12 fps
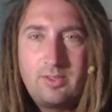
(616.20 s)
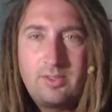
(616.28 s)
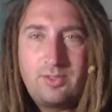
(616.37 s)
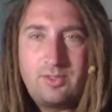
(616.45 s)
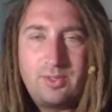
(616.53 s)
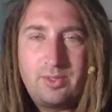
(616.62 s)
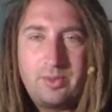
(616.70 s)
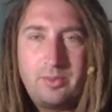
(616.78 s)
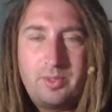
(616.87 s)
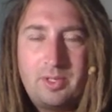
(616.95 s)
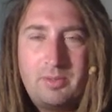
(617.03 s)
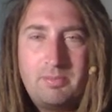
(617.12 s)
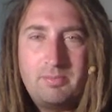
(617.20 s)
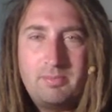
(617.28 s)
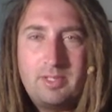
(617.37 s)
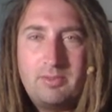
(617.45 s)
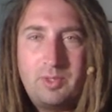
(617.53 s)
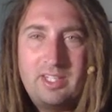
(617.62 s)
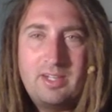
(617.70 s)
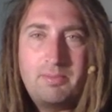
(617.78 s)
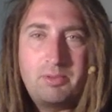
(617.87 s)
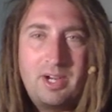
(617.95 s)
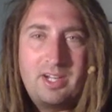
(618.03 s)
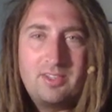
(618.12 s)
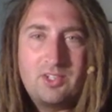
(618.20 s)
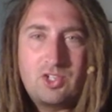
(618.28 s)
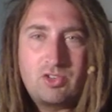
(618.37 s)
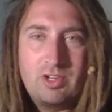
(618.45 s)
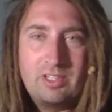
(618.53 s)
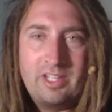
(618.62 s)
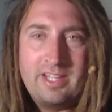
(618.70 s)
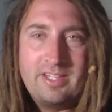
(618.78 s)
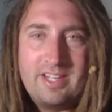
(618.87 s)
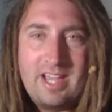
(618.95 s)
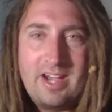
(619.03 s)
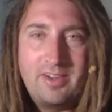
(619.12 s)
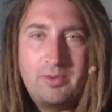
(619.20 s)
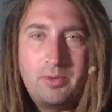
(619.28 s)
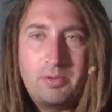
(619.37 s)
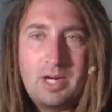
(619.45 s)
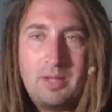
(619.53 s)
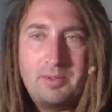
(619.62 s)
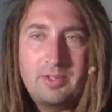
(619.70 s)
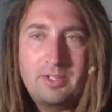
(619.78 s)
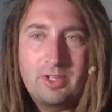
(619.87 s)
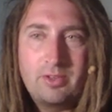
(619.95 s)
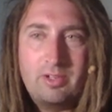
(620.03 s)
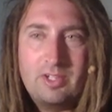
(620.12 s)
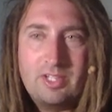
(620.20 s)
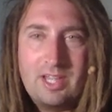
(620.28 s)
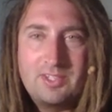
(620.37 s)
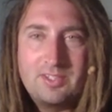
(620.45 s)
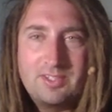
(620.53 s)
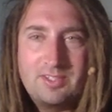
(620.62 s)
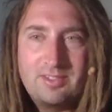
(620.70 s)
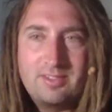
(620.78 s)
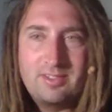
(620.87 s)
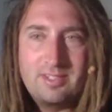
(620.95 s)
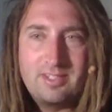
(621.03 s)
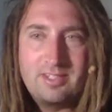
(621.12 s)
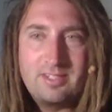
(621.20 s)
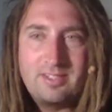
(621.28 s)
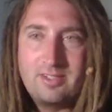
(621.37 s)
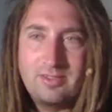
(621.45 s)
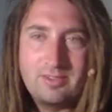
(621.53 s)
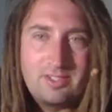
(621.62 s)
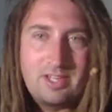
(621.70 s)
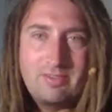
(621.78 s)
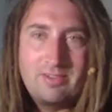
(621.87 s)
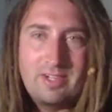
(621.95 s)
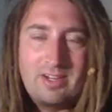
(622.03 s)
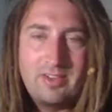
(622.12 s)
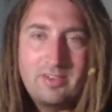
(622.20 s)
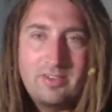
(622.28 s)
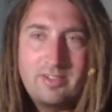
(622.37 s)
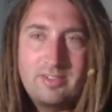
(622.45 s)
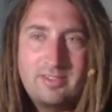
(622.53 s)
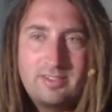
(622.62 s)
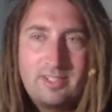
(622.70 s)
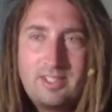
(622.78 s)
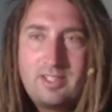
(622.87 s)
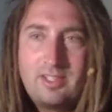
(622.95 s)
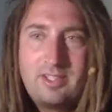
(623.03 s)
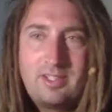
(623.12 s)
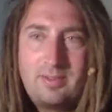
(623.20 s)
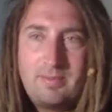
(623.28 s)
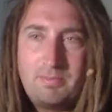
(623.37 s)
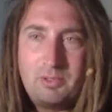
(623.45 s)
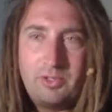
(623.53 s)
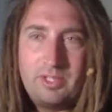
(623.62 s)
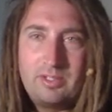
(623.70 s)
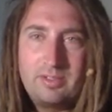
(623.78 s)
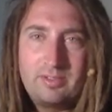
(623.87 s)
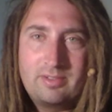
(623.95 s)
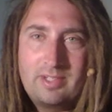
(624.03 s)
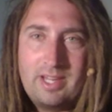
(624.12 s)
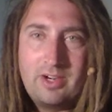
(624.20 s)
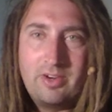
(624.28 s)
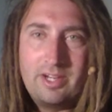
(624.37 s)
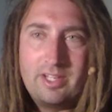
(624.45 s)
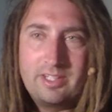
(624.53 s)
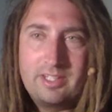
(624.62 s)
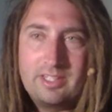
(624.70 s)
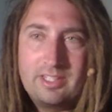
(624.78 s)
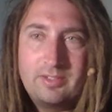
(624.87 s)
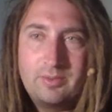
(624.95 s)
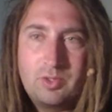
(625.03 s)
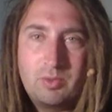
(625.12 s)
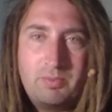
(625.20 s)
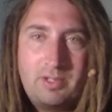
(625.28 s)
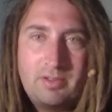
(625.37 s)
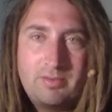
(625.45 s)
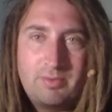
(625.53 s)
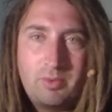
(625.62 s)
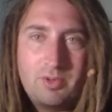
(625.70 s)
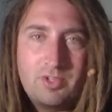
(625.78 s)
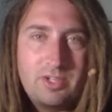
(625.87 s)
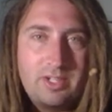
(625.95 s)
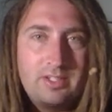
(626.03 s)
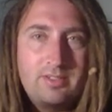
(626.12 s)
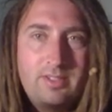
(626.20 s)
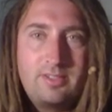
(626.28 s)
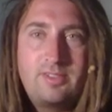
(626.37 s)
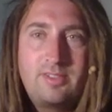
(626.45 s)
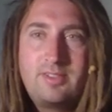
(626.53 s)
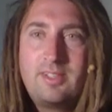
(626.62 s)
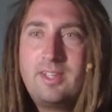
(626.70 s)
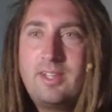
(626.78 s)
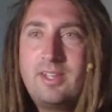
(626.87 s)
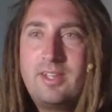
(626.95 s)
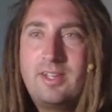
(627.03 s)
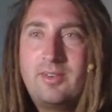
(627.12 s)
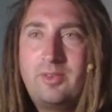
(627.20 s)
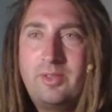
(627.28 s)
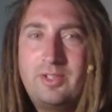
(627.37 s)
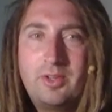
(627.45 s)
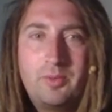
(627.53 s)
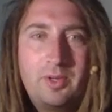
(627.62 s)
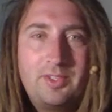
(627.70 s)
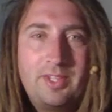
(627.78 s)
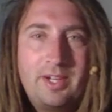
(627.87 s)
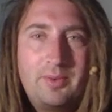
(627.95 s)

So if we get a break of this trend line down, we're probably going to go retest the 700-800 billion area again, which would be unfortunate. I really don't want that.